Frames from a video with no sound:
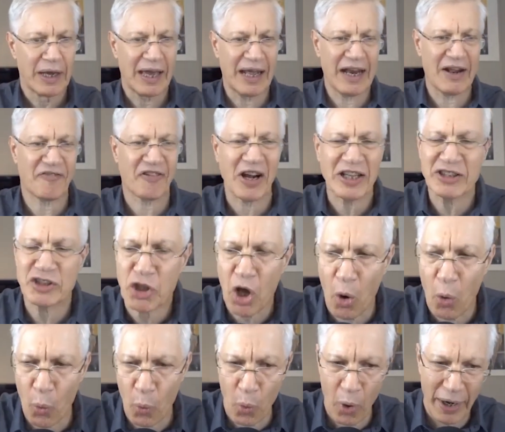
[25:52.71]
And if I
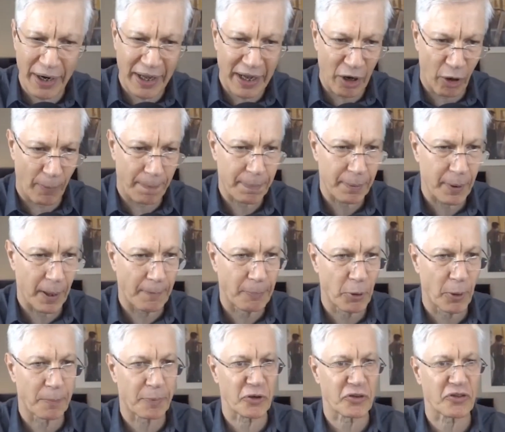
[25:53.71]
don't want to help a
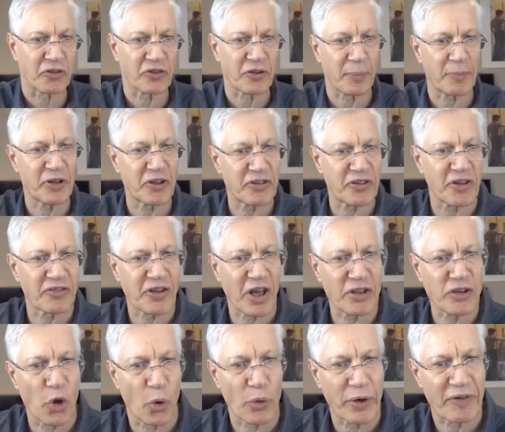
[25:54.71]
poor person, somebody says, I
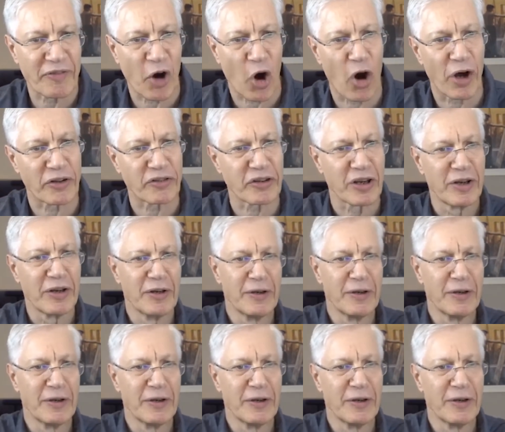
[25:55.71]
don't have a heart.